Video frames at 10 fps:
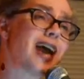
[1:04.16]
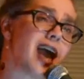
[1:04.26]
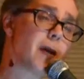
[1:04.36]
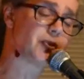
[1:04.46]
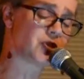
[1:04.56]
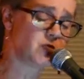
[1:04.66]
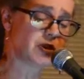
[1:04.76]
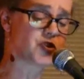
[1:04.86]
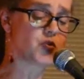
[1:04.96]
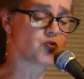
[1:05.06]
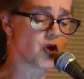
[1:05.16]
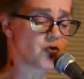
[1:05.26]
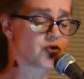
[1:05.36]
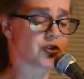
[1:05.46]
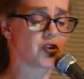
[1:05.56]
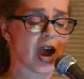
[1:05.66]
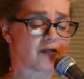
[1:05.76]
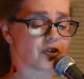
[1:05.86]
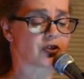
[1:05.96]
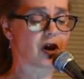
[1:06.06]
damp, too much erosion. You
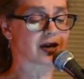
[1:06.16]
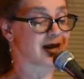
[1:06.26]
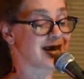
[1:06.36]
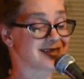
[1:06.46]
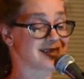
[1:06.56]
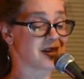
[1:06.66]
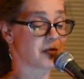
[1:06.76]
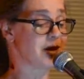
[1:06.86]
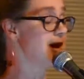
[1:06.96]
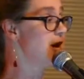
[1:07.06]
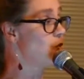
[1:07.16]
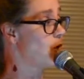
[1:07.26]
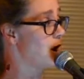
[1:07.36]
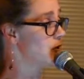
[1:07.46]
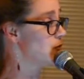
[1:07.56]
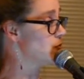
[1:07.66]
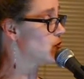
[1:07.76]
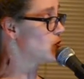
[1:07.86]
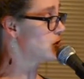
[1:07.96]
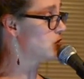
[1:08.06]
have to talk nice to him. He wanders
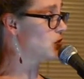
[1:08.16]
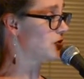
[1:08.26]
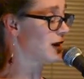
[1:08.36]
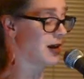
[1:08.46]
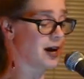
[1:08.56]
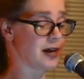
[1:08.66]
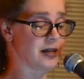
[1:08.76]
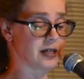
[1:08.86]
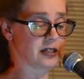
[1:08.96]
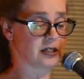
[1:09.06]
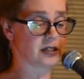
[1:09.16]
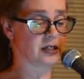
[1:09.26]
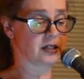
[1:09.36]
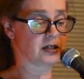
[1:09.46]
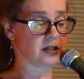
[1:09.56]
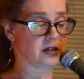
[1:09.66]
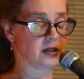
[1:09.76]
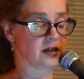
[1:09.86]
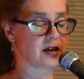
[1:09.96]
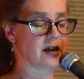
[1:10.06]
your woods with a gun.
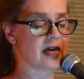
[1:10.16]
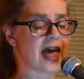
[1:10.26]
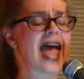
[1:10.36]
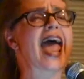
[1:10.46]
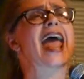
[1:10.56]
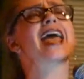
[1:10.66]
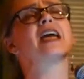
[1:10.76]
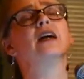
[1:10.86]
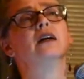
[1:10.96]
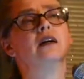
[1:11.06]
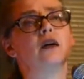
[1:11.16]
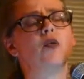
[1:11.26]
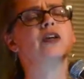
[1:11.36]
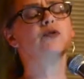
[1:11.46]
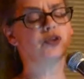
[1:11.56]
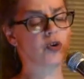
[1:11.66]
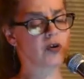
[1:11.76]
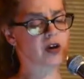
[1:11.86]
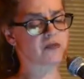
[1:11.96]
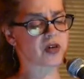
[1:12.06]
Hey, what are you
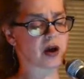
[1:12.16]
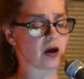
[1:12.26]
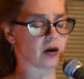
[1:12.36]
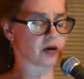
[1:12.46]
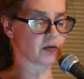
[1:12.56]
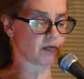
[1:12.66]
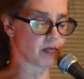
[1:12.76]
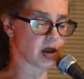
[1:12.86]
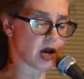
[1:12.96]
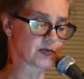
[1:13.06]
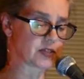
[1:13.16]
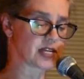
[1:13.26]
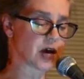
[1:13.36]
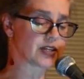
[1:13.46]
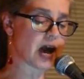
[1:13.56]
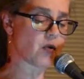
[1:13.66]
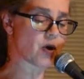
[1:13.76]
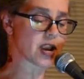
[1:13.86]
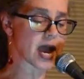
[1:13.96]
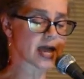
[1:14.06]
doing up there? My husband yelled out
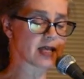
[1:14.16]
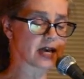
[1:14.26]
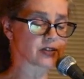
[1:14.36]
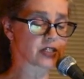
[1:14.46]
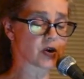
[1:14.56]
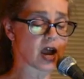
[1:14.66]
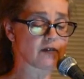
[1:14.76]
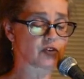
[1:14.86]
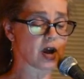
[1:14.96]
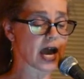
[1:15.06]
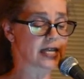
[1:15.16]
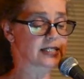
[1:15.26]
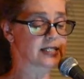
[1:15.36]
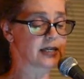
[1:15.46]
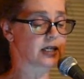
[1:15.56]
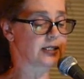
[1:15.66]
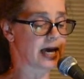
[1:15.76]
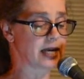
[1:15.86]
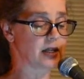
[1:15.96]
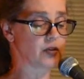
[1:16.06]
one night last year after I had seen a
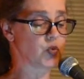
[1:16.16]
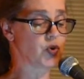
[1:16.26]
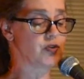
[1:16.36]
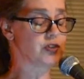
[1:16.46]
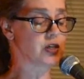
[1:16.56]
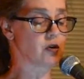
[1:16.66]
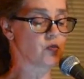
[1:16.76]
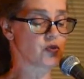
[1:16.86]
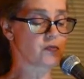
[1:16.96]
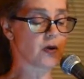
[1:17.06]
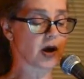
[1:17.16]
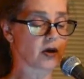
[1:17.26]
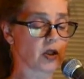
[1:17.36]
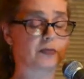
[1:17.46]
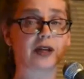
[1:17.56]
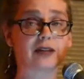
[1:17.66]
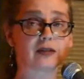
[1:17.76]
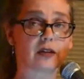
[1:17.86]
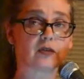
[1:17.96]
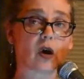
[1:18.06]
light in the woods near our woodpile, a place
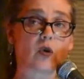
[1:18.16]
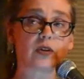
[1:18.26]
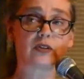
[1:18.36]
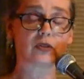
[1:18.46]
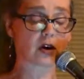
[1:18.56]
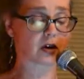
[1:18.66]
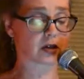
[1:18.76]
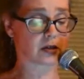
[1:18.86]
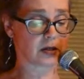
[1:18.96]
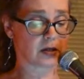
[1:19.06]
that is always dark.